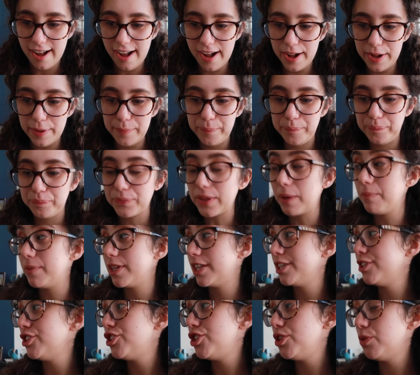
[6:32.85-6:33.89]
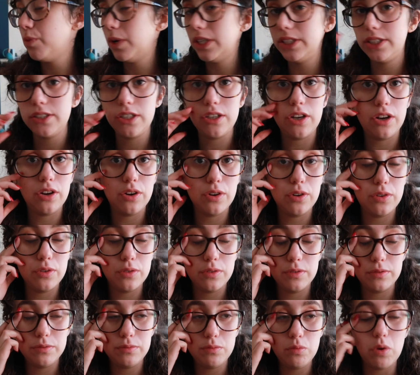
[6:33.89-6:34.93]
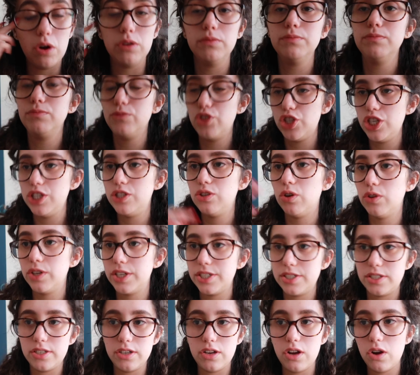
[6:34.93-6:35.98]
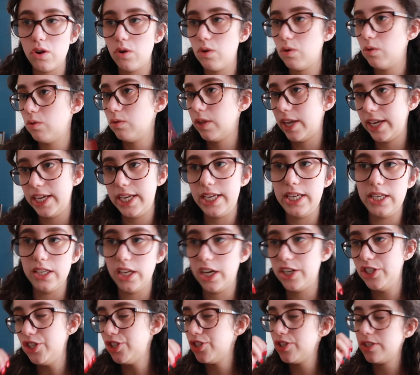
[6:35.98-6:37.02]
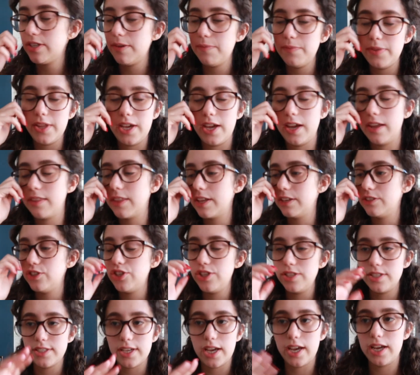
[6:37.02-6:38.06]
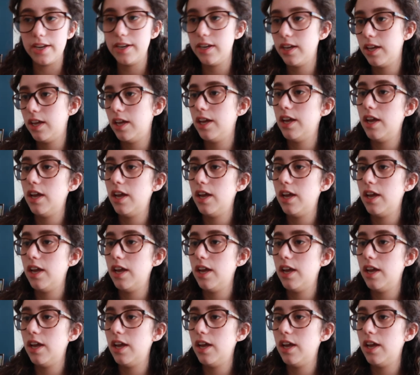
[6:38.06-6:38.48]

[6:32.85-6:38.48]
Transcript: Um, but then she went to go, well, she told us to go like eat lunch or something and then she said,